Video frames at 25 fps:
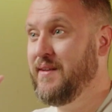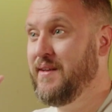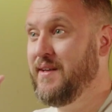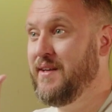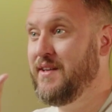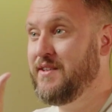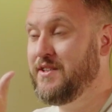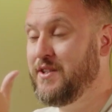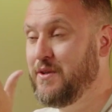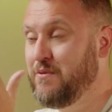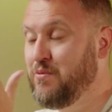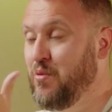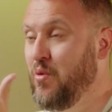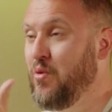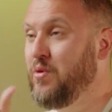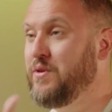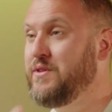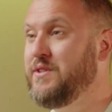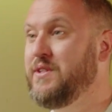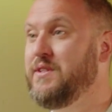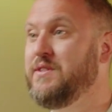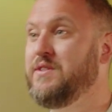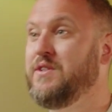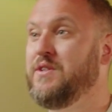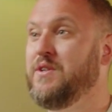She
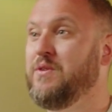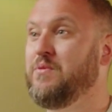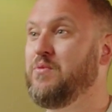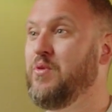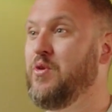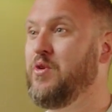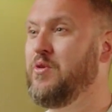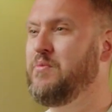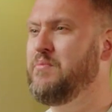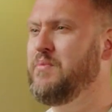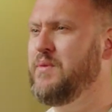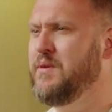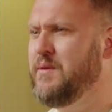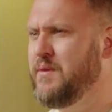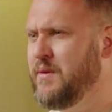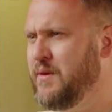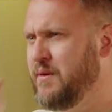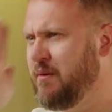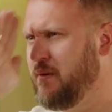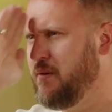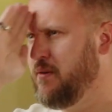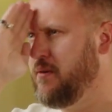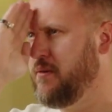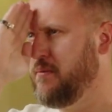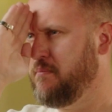walks into the room,
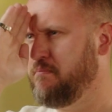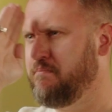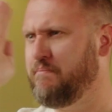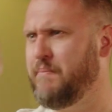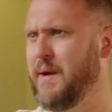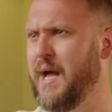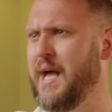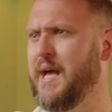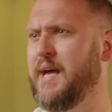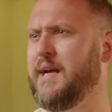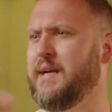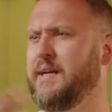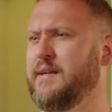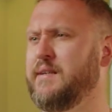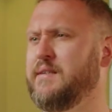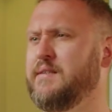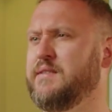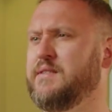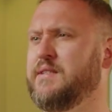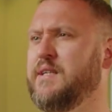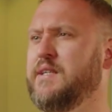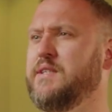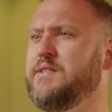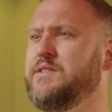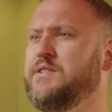bang,
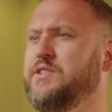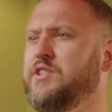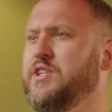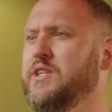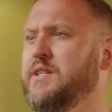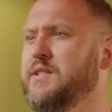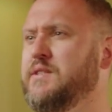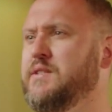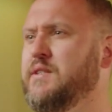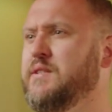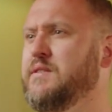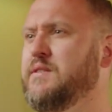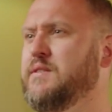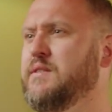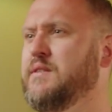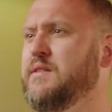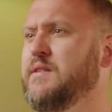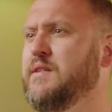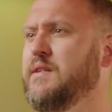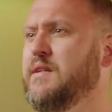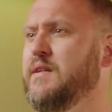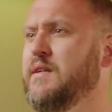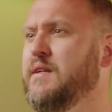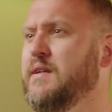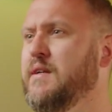sees Jesus.
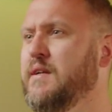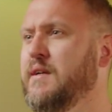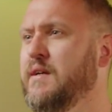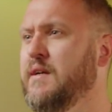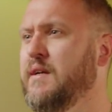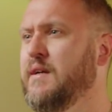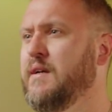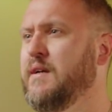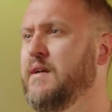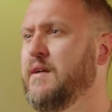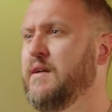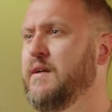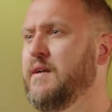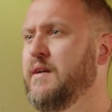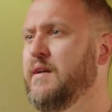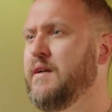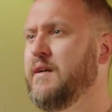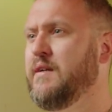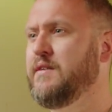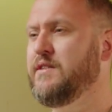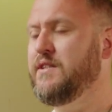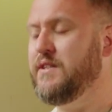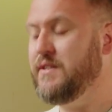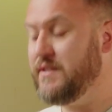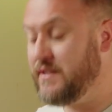
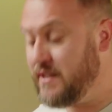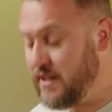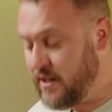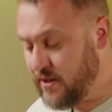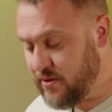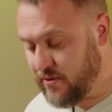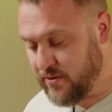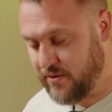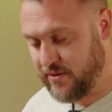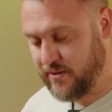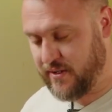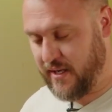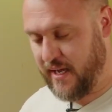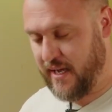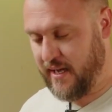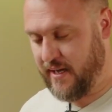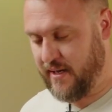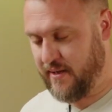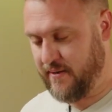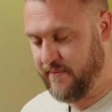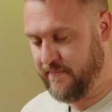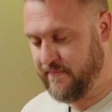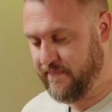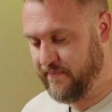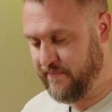She kneels
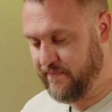down.